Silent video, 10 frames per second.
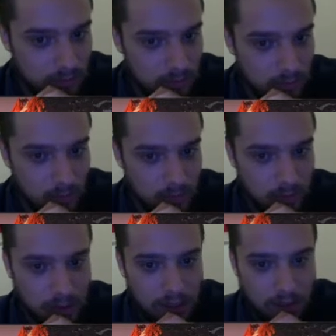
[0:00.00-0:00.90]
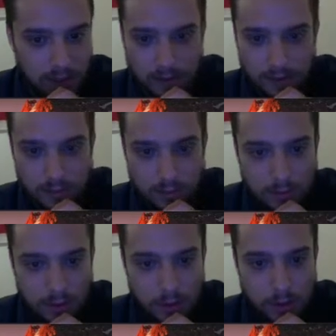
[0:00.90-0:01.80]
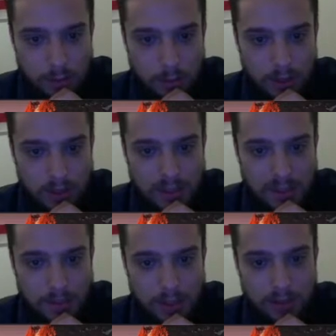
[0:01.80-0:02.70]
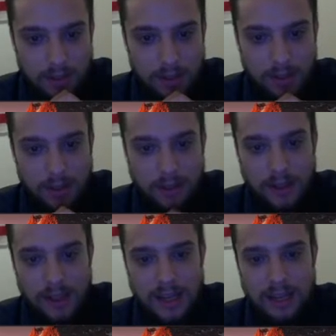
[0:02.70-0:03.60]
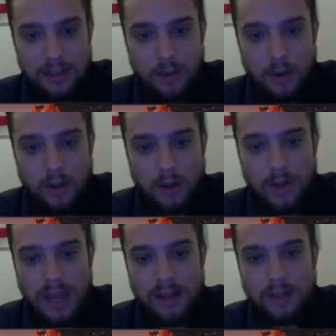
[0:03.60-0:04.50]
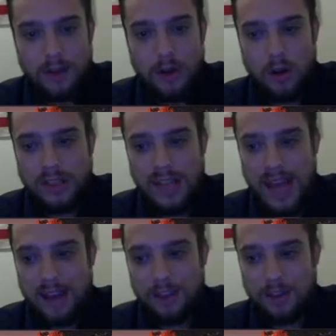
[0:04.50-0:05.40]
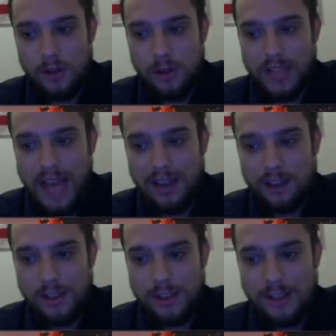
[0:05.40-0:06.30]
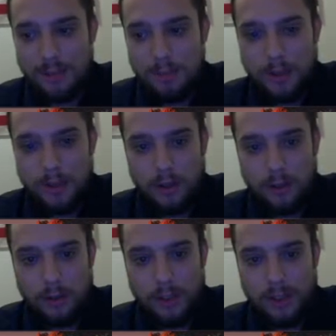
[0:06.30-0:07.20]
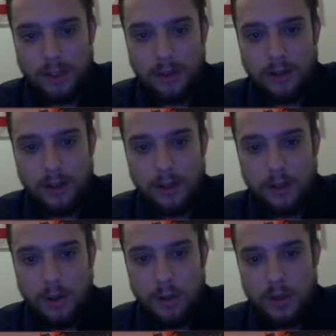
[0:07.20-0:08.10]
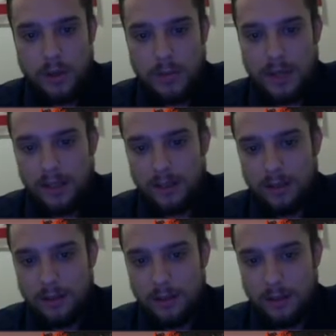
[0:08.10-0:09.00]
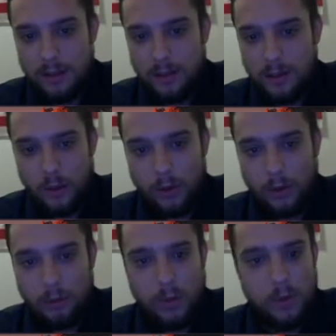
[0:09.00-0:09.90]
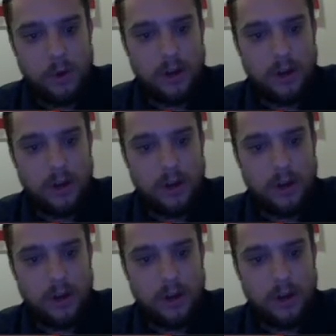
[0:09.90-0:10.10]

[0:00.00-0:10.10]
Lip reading: And then you can put a display link, and you could also edit the call to action. The call to action is this button on over here. You can make it learn more.